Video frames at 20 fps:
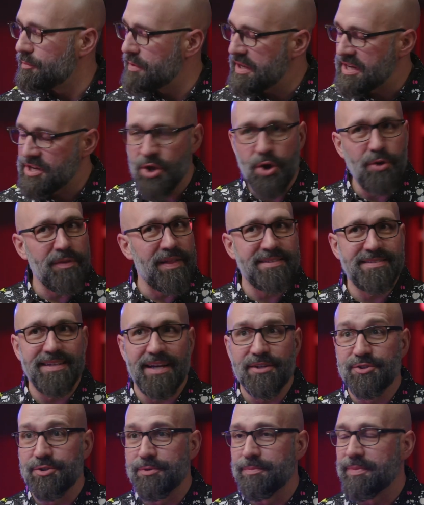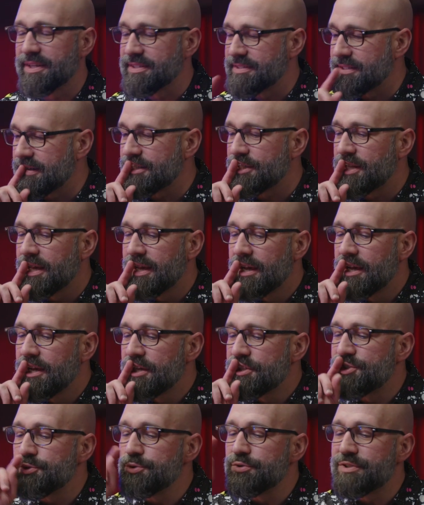We know that's not true because
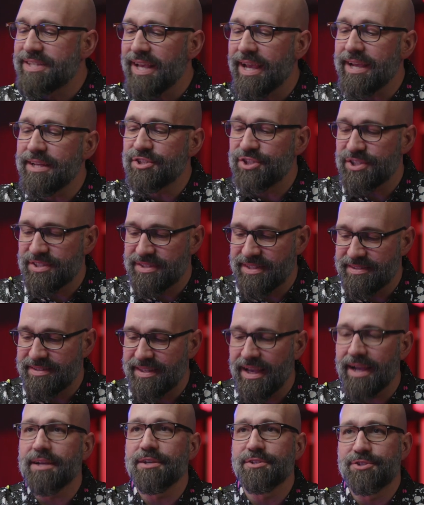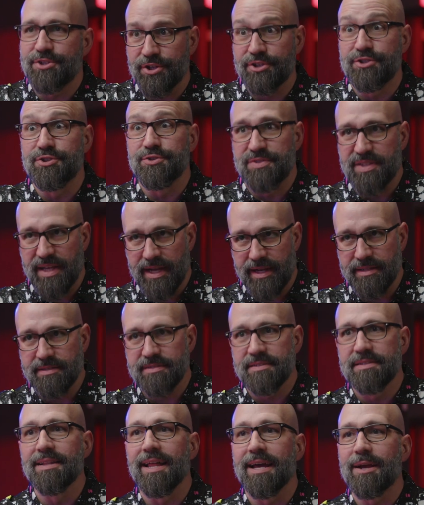to say just a sec took 2
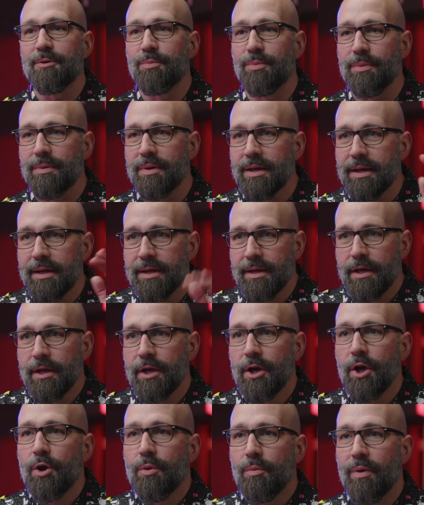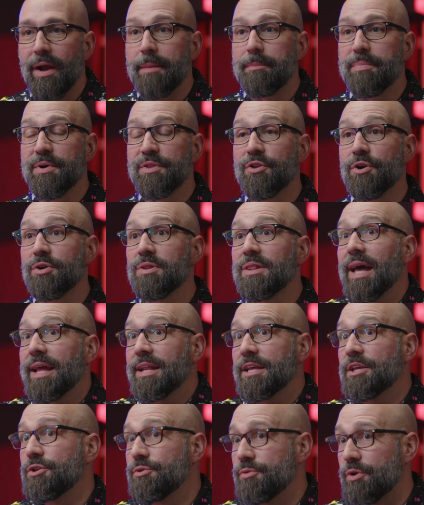seconds. Like, right? But they're
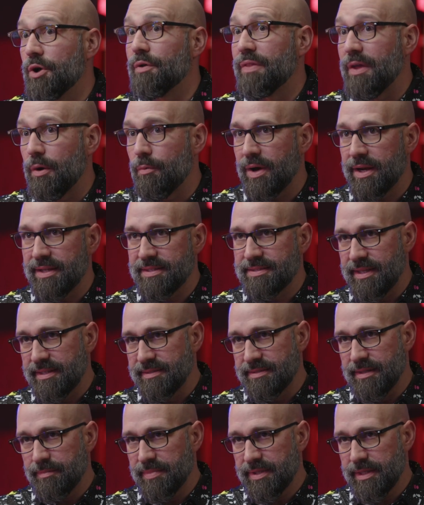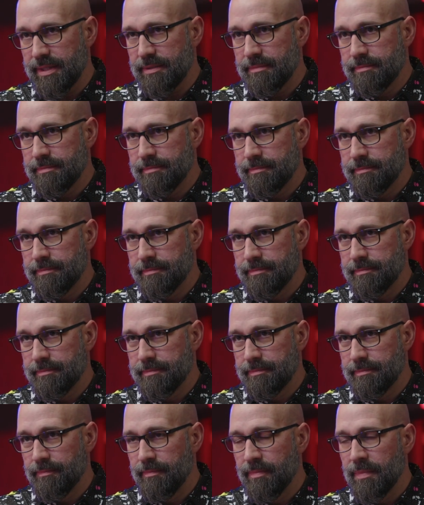letting you know they want to say something.
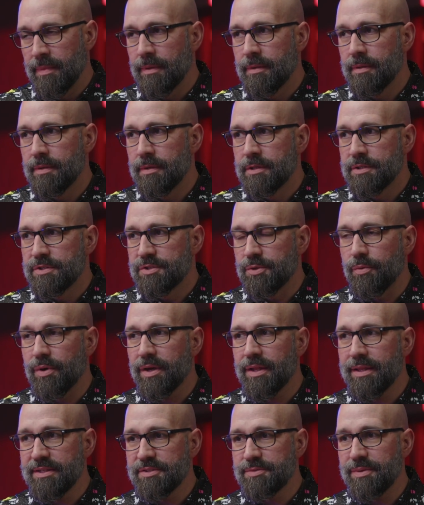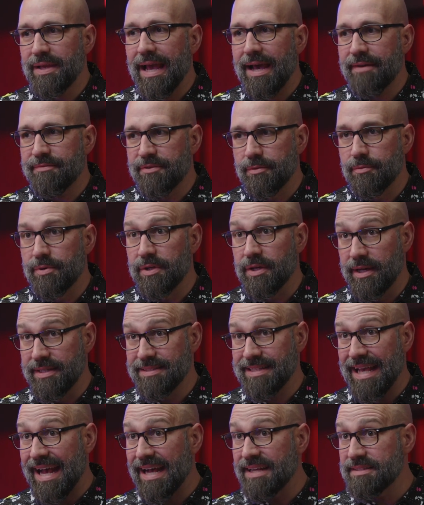So one of the things we have to
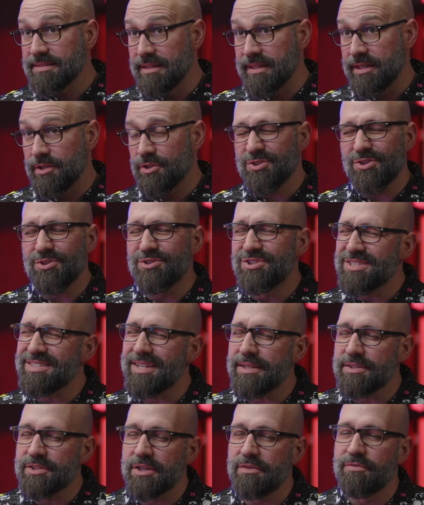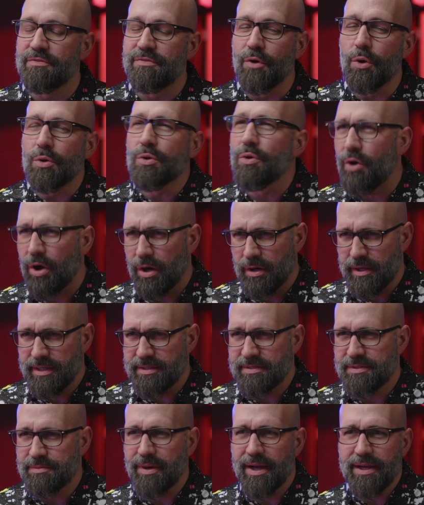realize as leaders, or just as good vocal
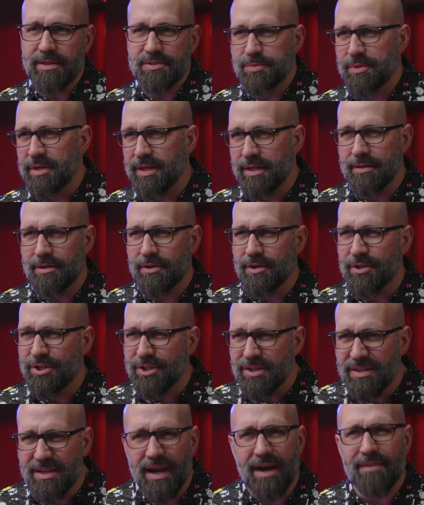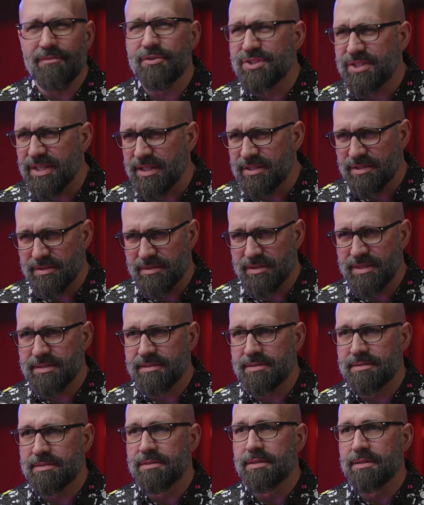artists, right, is what a good conversationalist.